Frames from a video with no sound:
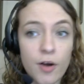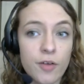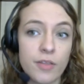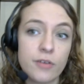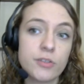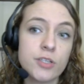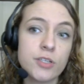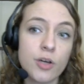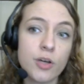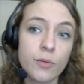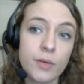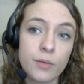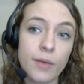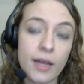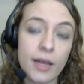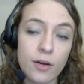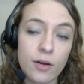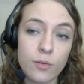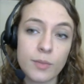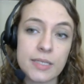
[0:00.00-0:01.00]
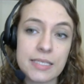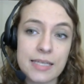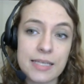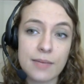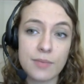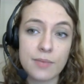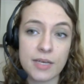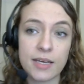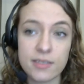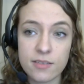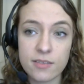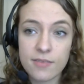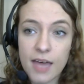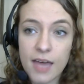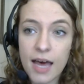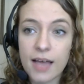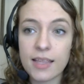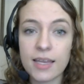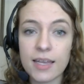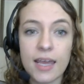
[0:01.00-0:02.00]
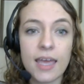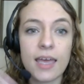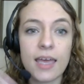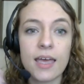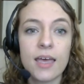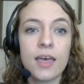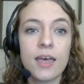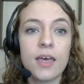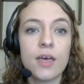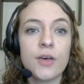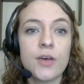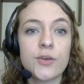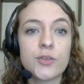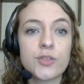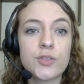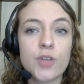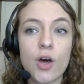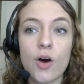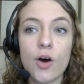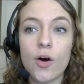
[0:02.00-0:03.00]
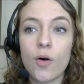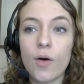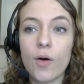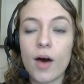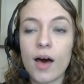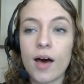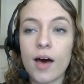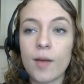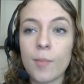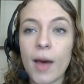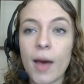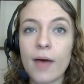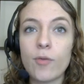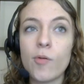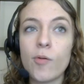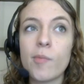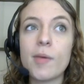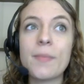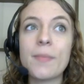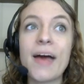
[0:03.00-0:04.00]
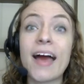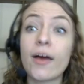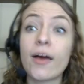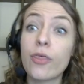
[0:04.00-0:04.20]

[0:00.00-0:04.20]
There's no Wind Waker Wednesday because of the holiday. So I will be back